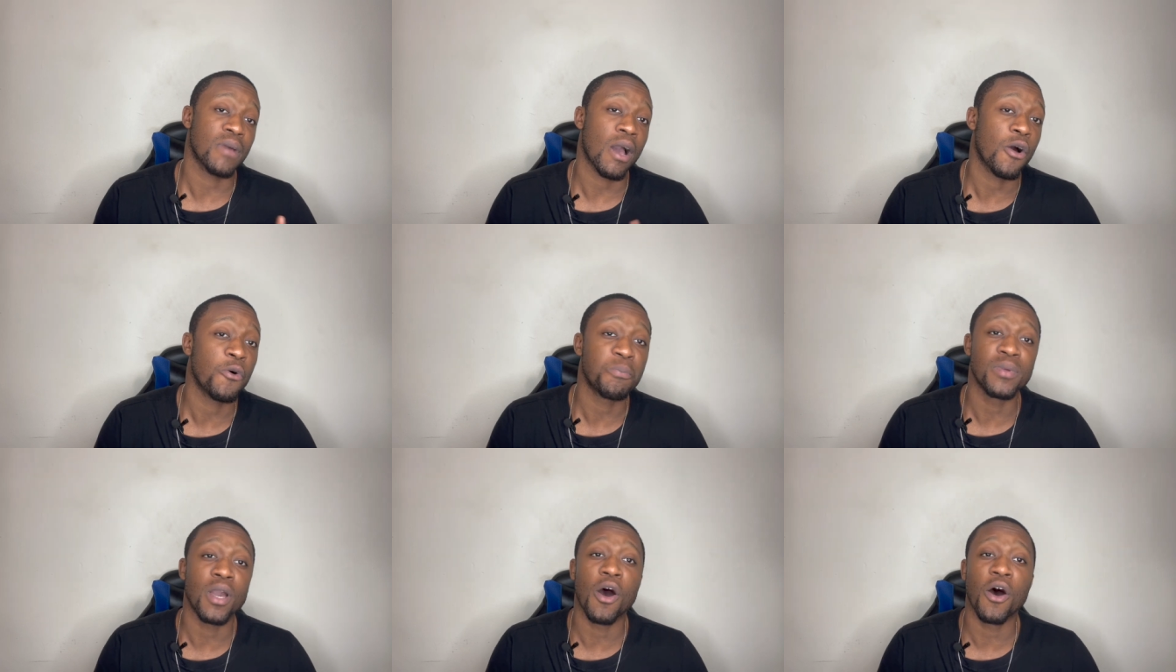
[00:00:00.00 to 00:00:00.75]

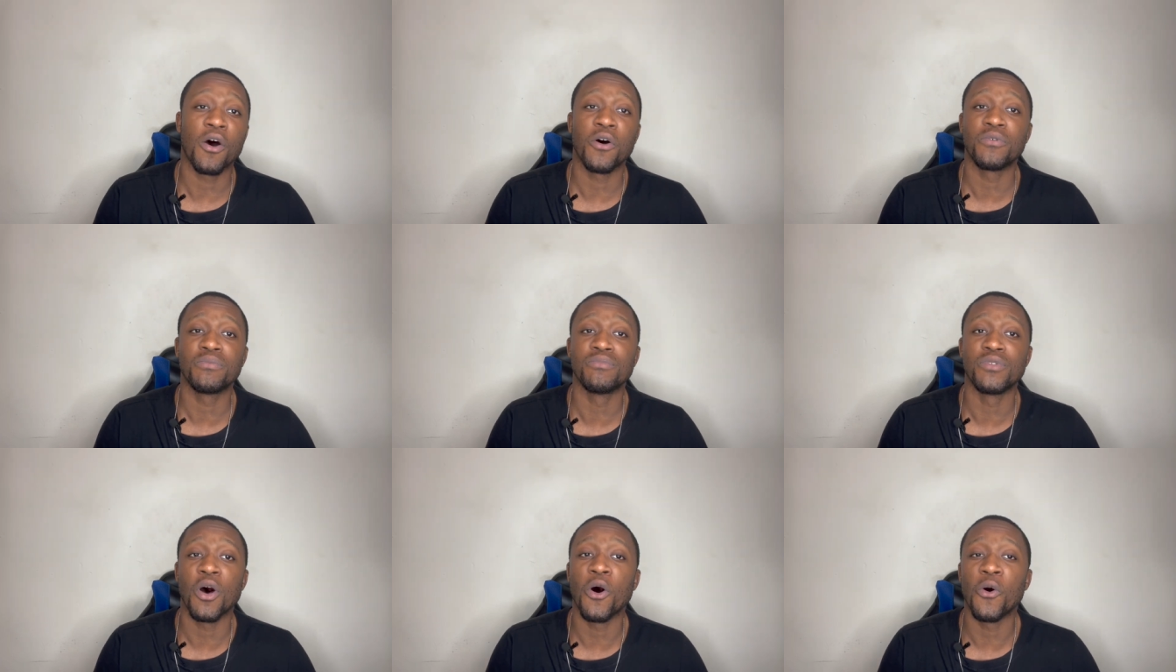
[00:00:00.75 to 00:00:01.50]
hope y'all
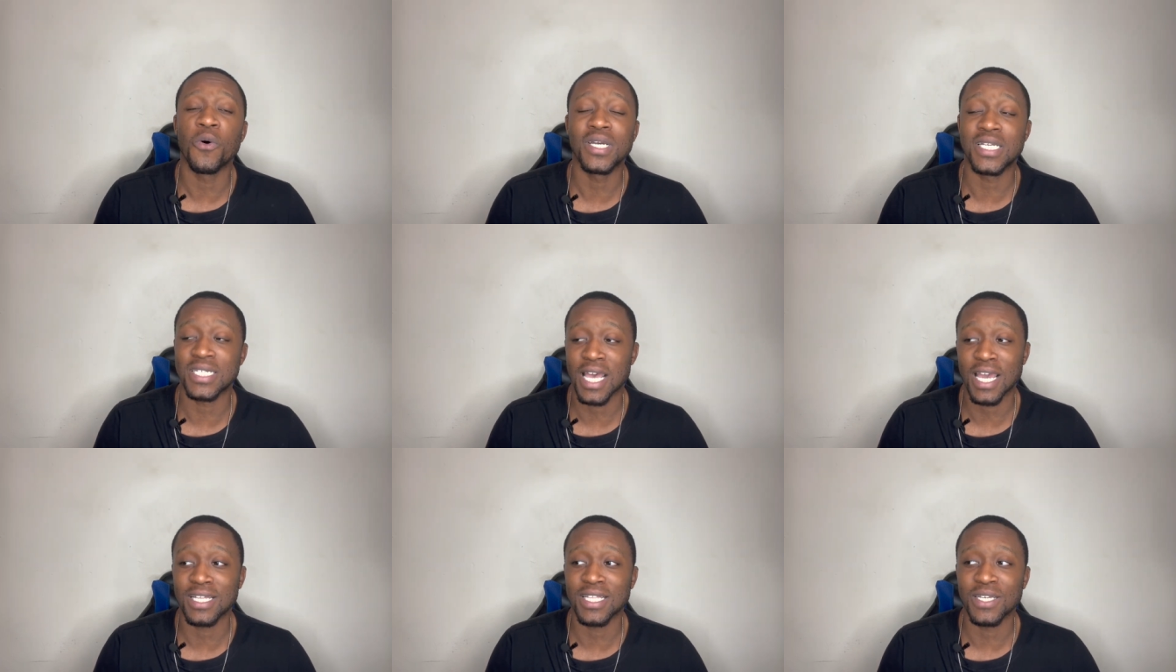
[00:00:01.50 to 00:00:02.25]
know
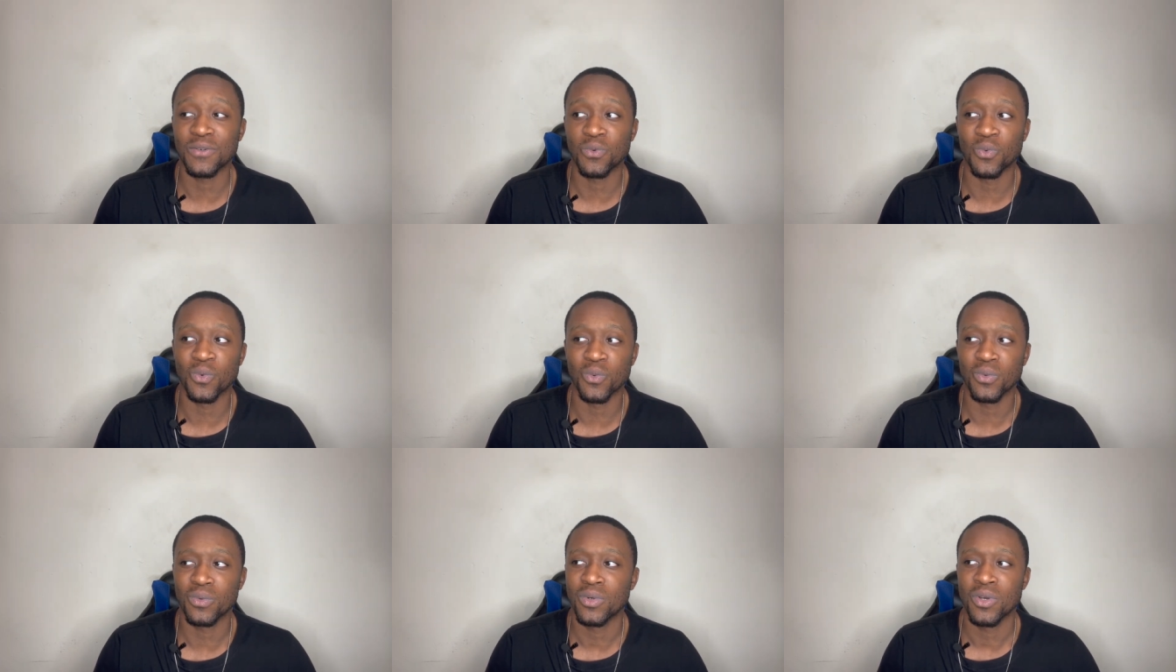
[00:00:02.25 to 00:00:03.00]
exactly
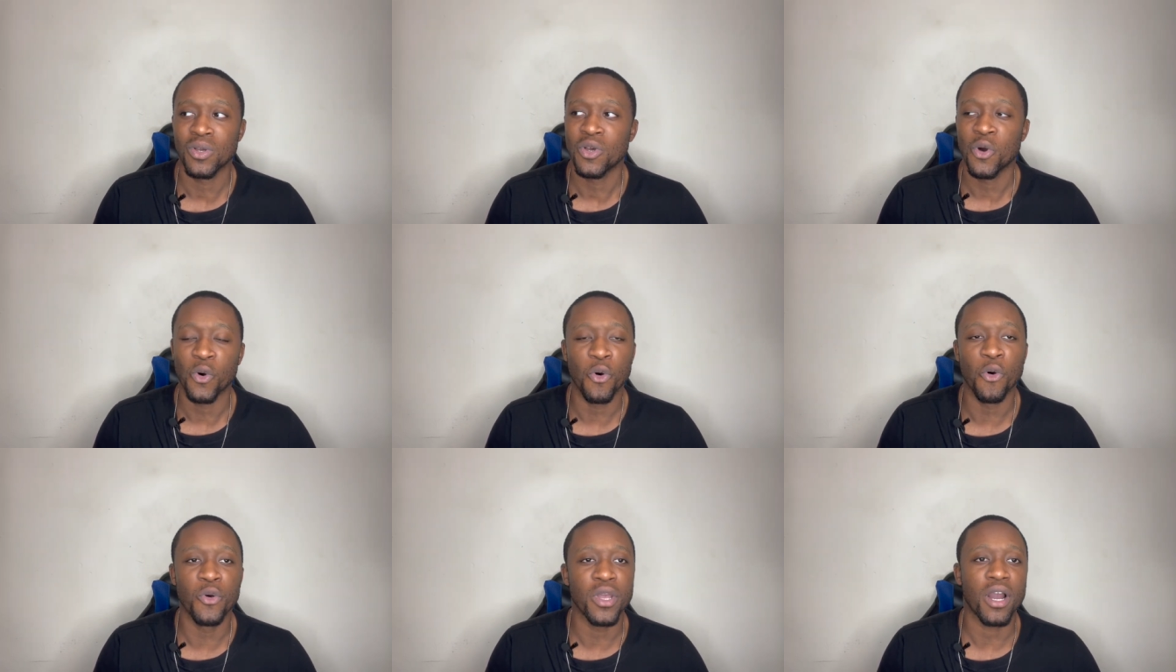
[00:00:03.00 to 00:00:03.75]

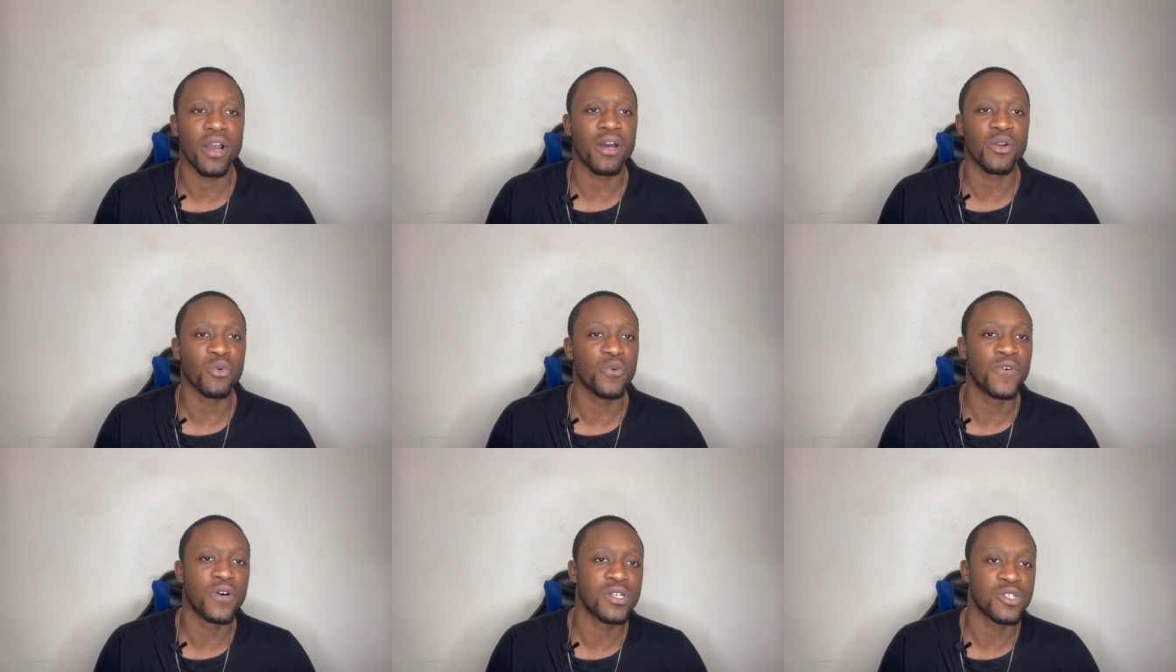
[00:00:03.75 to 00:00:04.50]
who y'all gonna root
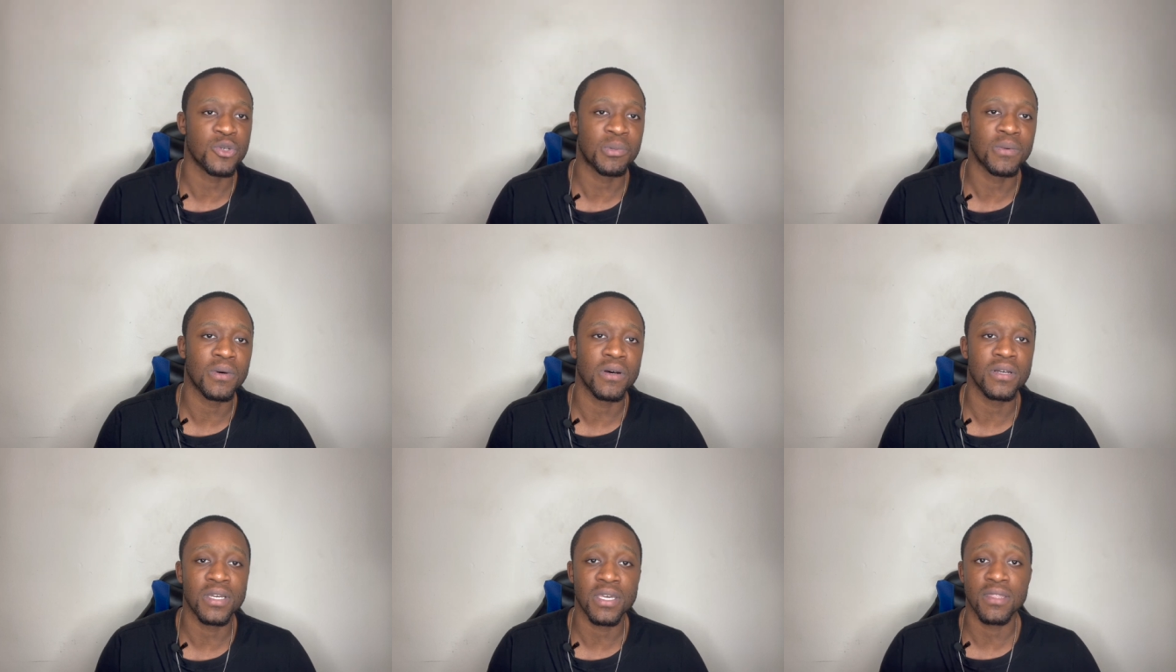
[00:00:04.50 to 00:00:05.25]
for in Super Bowl,
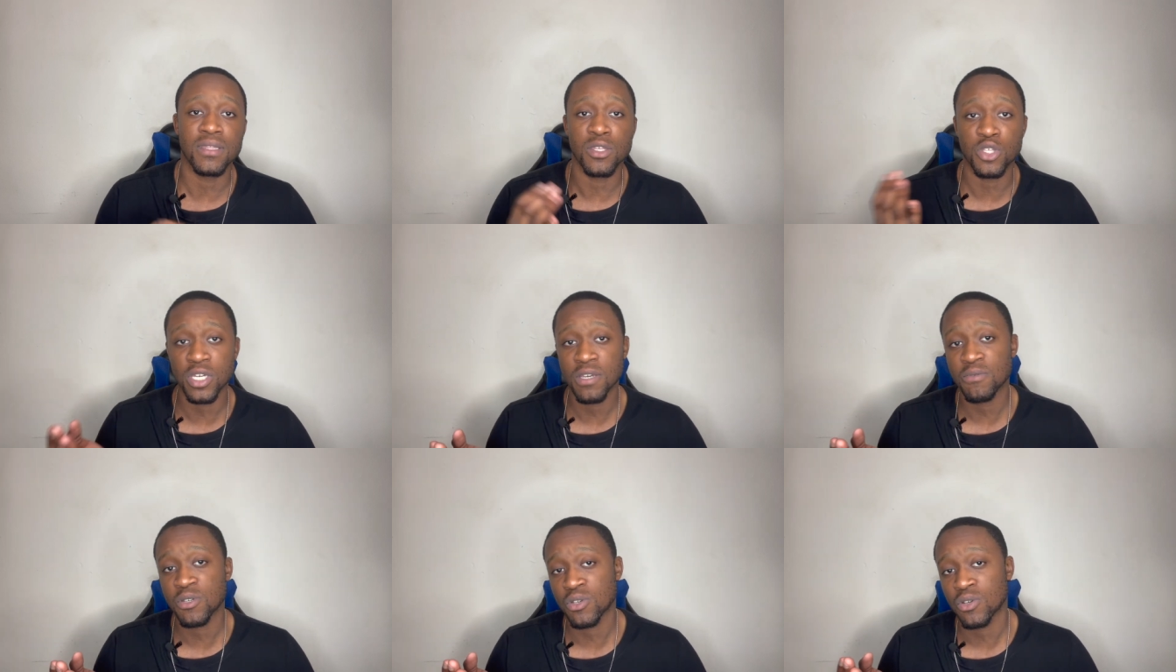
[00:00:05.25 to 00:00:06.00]
either the
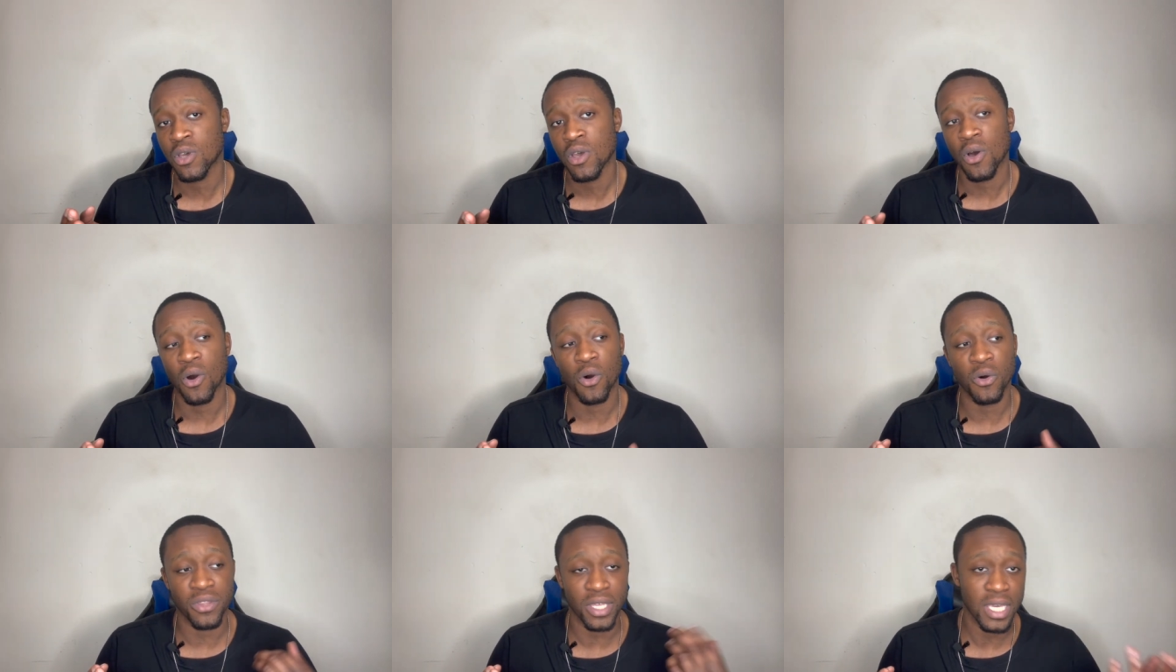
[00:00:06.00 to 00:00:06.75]
Chiefs
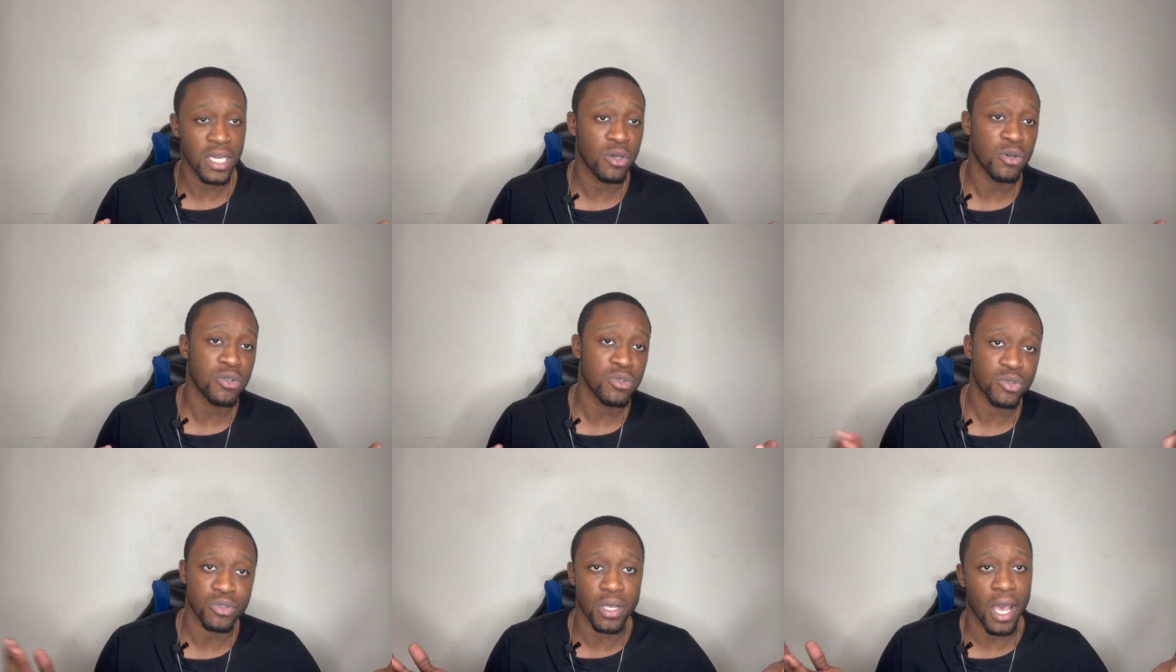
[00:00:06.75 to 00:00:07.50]
or the
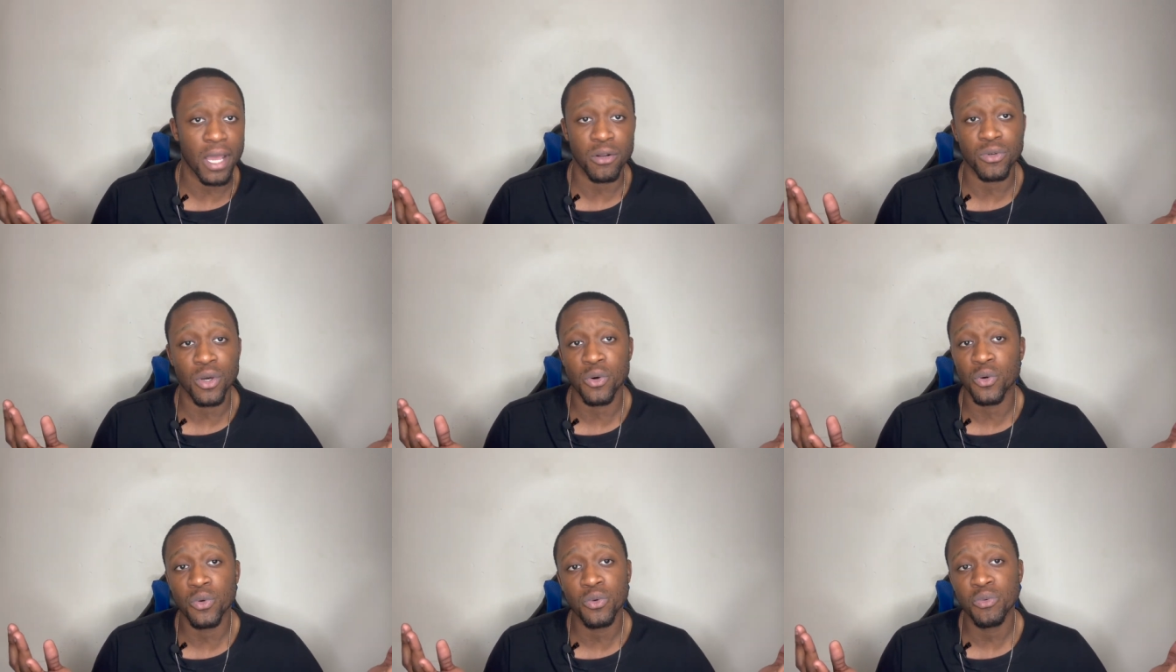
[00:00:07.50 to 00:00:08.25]
Eagles. I don't know
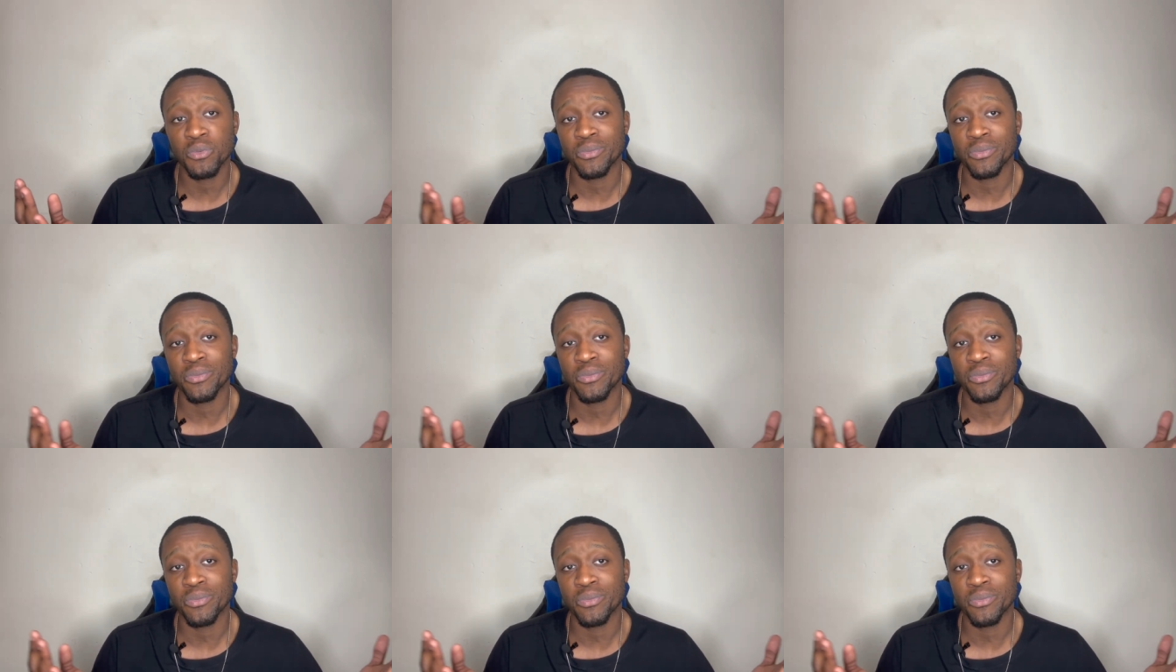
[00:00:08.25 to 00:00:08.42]
who.